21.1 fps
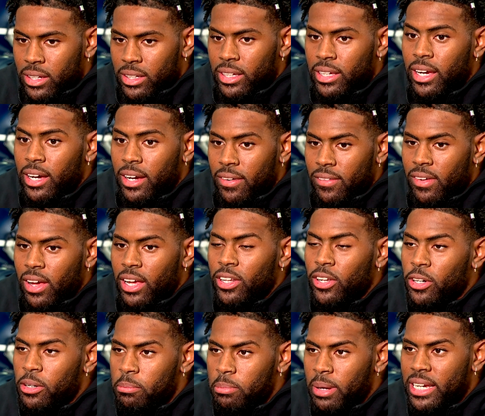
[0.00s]
Yeah, I
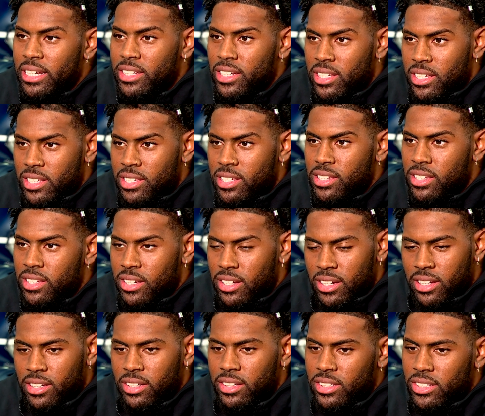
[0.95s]
learned patience.
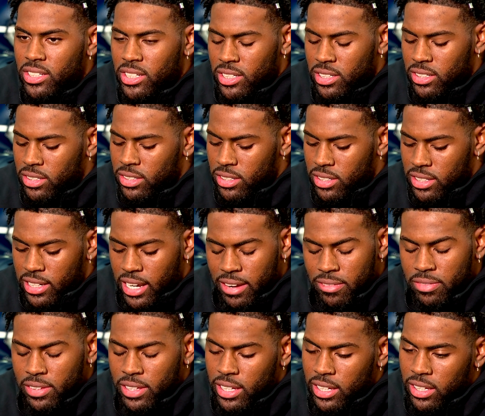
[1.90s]
She
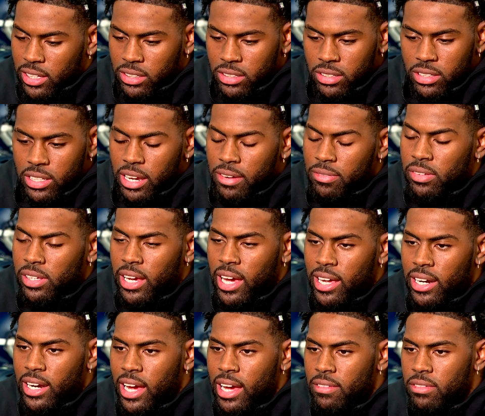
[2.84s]
definitely
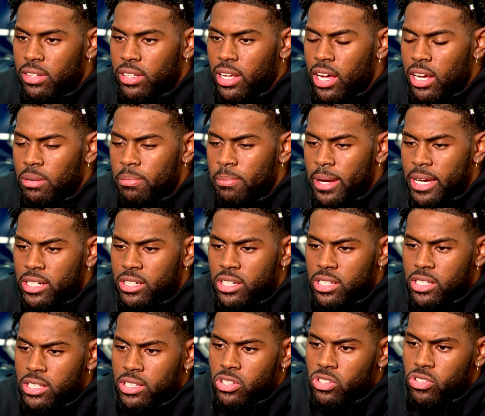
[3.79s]
had to have a lot of
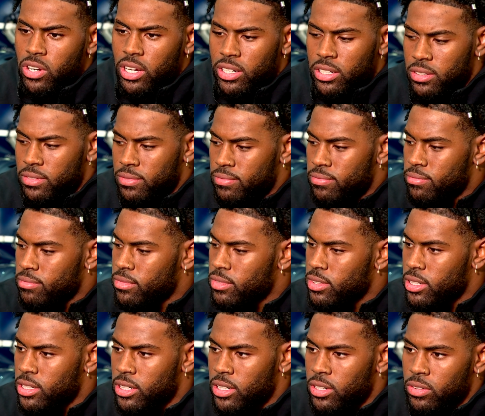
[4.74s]
patience trying
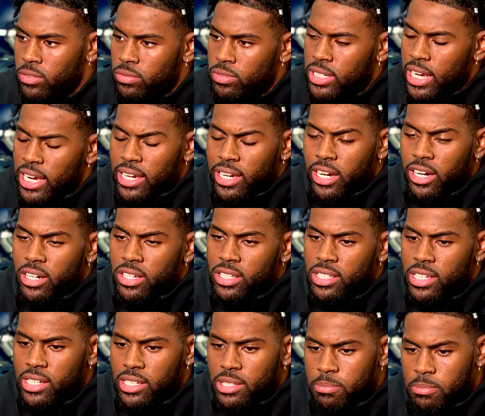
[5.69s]
to, take care of
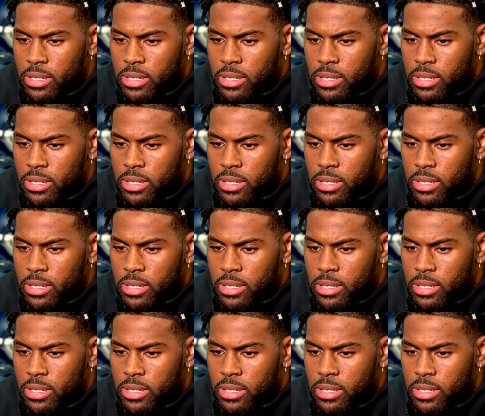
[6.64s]
six